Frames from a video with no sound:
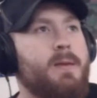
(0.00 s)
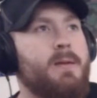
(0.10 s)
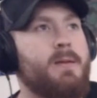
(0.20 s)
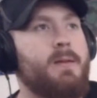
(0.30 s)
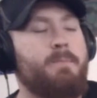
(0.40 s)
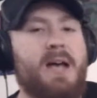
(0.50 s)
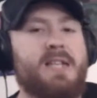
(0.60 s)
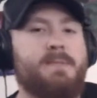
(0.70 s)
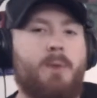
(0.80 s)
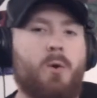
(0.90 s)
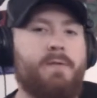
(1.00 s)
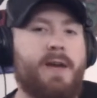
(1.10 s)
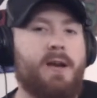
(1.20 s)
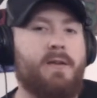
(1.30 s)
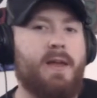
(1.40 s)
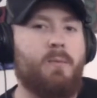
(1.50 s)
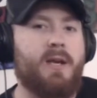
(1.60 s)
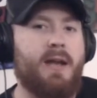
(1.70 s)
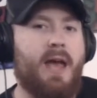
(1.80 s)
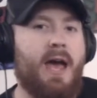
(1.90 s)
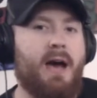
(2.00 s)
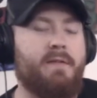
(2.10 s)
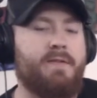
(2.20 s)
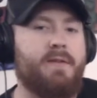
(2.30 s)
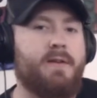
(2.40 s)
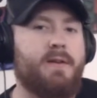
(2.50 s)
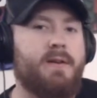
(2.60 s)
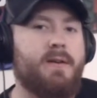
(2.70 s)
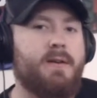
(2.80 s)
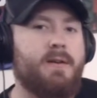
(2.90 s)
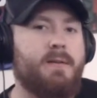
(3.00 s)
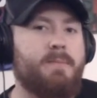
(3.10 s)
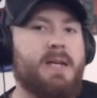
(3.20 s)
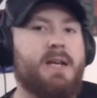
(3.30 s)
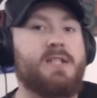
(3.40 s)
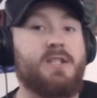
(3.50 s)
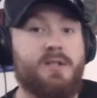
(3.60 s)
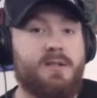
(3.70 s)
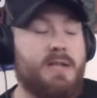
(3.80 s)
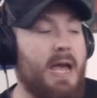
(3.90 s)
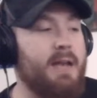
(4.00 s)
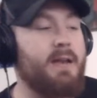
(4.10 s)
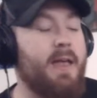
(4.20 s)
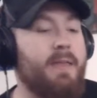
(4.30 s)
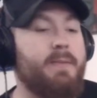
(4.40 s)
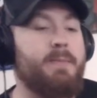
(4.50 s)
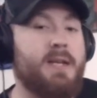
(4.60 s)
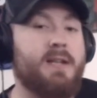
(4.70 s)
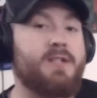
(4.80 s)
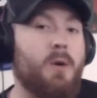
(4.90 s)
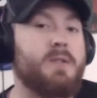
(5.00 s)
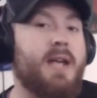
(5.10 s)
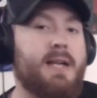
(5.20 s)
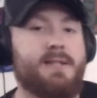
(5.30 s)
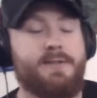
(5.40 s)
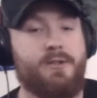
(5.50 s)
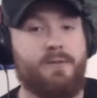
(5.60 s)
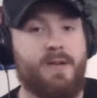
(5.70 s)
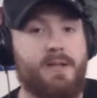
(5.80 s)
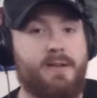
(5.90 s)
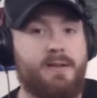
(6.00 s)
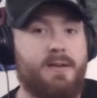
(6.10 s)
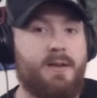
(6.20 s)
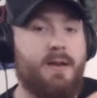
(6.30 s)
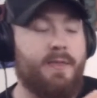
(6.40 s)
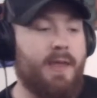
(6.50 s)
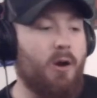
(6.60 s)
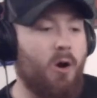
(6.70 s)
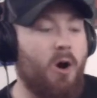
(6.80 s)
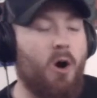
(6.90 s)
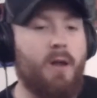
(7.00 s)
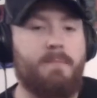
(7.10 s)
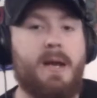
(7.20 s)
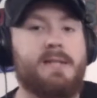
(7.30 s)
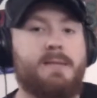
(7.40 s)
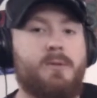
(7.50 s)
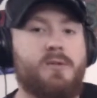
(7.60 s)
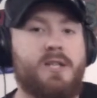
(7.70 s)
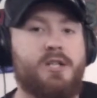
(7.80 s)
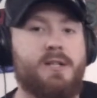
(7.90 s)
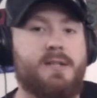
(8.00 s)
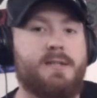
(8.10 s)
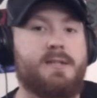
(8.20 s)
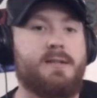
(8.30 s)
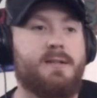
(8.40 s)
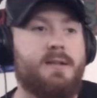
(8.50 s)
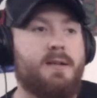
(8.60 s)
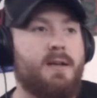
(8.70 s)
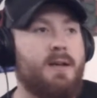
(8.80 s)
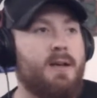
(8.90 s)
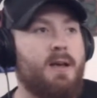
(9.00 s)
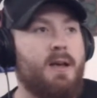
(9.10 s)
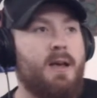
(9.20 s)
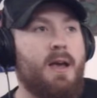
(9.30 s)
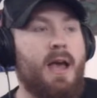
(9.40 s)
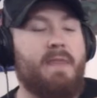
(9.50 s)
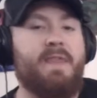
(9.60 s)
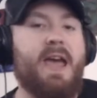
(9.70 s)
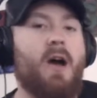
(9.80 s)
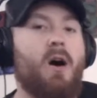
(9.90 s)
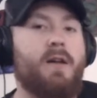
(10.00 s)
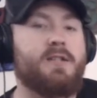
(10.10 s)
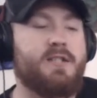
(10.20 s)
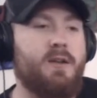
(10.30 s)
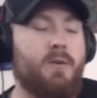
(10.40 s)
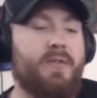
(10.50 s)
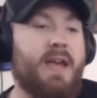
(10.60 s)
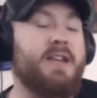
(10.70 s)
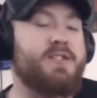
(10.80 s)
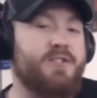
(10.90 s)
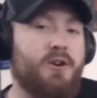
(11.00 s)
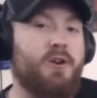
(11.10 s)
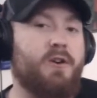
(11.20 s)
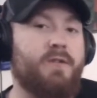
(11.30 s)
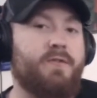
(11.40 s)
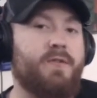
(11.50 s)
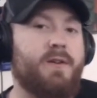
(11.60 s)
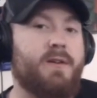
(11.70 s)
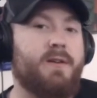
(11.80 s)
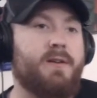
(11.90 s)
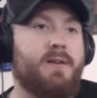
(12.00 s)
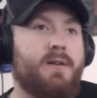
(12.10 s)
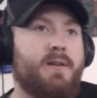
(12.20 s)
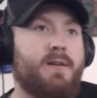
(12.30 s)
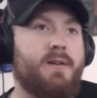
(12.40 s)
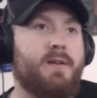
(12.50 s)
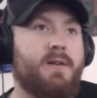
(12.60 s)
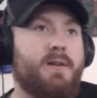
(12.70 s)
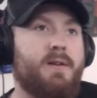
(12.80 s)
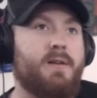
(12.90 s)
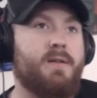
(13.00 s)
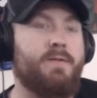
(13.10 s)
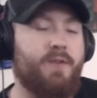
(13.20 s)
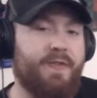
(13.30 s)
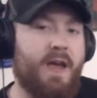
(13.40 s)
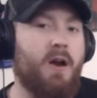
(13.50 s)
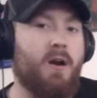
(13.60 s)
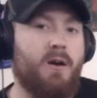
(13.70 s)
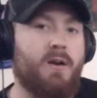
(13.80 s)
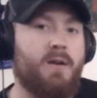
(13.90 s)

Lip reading: the best motivator that we can have, because those guys deserve it. They are all amazing musicians, and they deserve for their